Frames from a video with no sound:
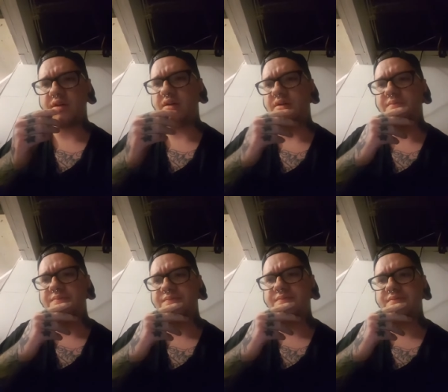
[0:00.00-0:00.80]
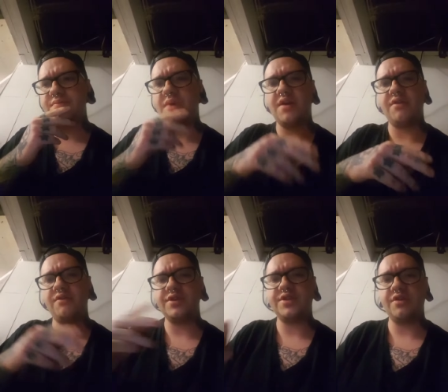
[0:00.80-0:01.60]
a, moderate
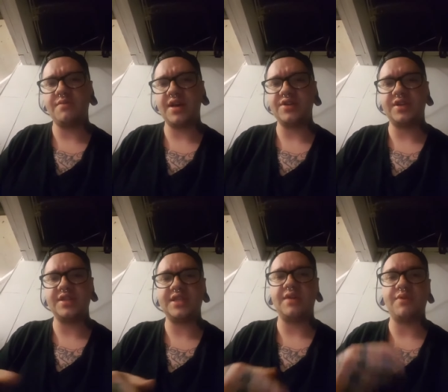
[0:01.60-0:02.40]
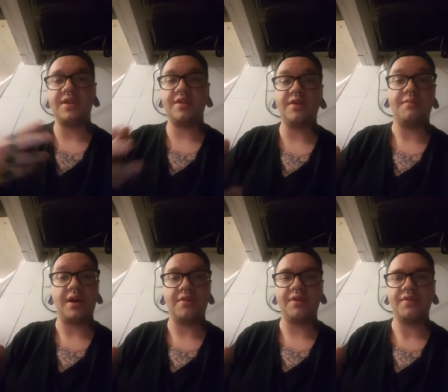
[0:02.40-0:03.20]
increase to your magic in the same way that you get a
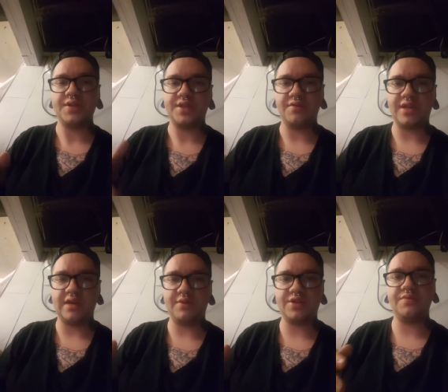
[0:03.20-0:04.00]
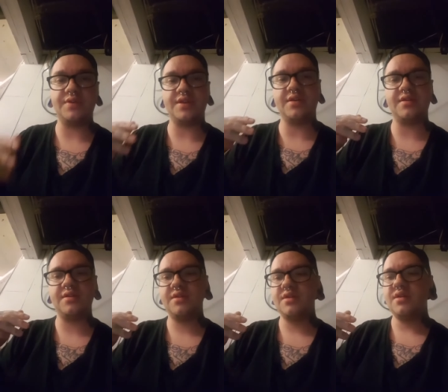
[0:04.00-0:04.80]
moderate increase to your damage with a
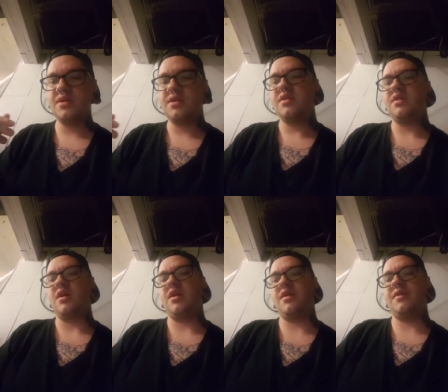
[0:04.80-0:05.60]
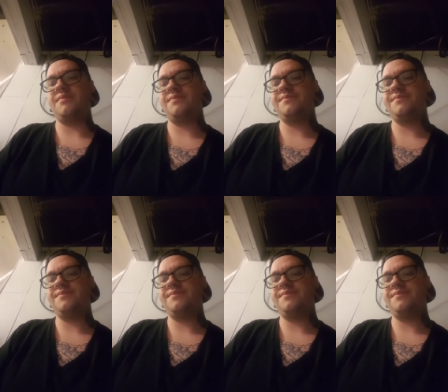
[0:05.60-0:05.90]
uh,